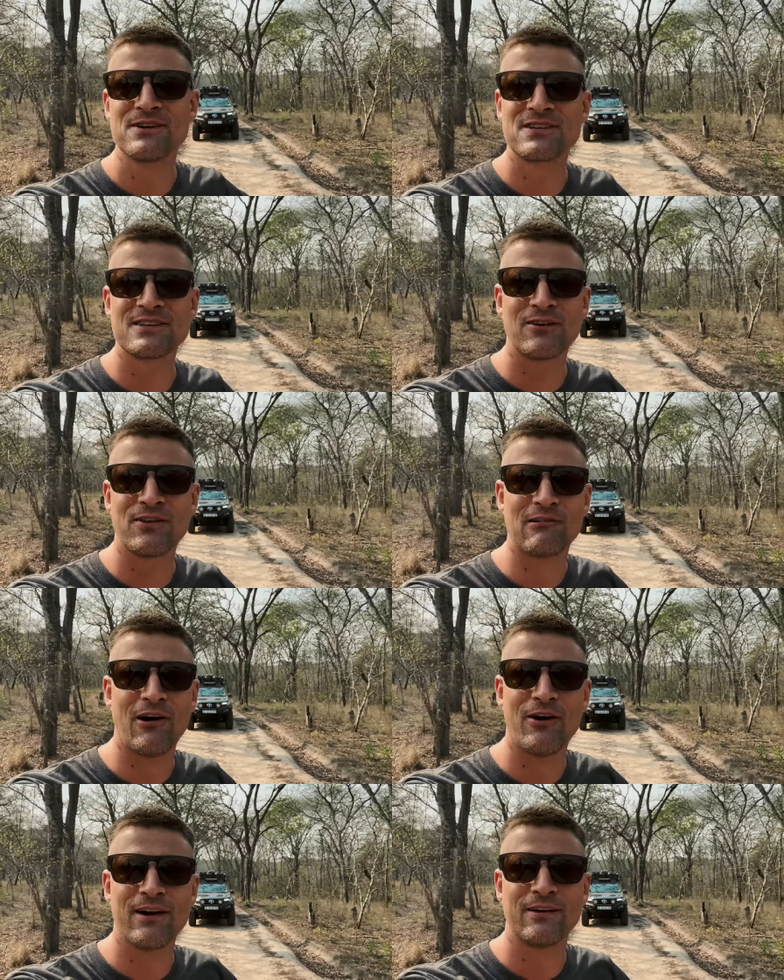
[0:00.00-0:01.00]
It's just on the
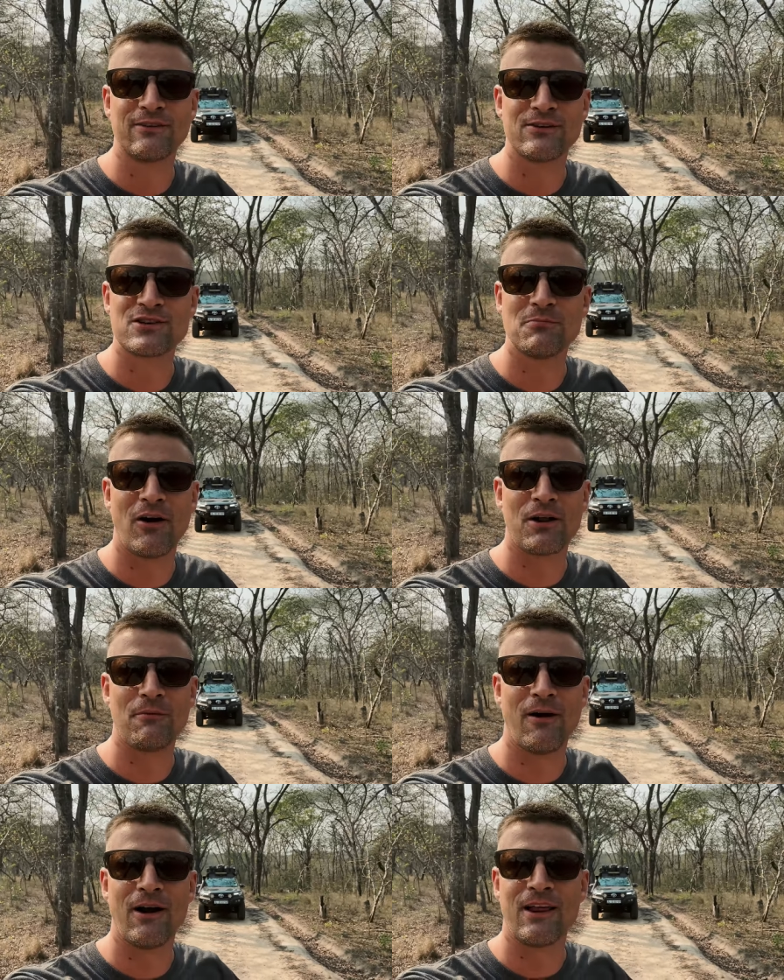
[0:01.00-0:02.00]
road into
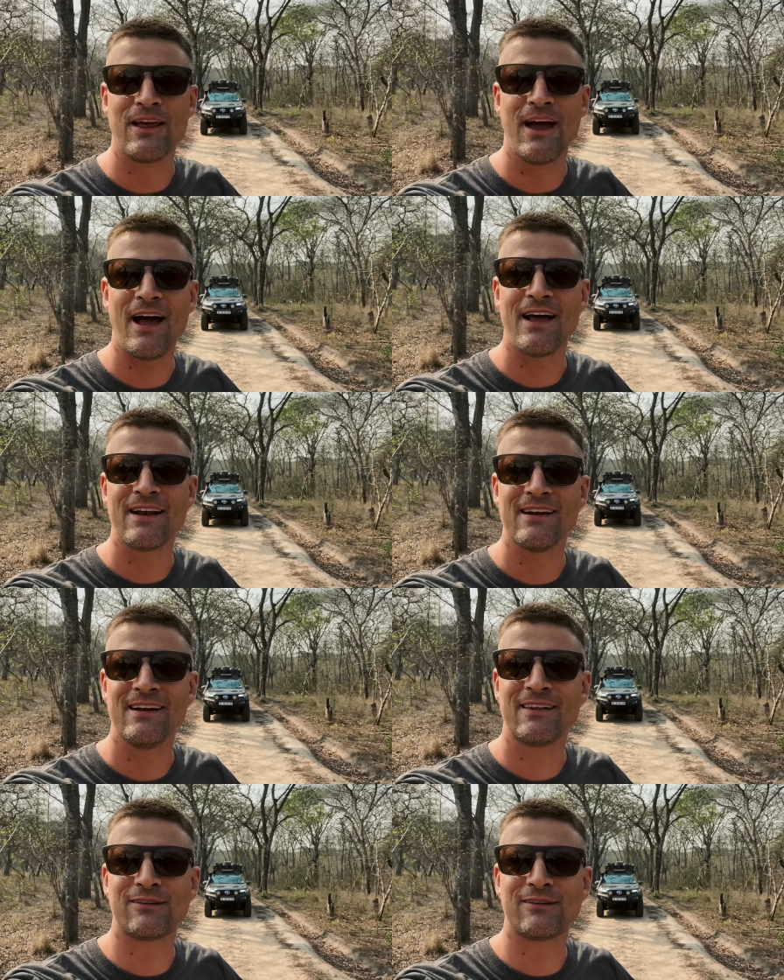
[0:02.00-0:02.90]
Chimanimani and it's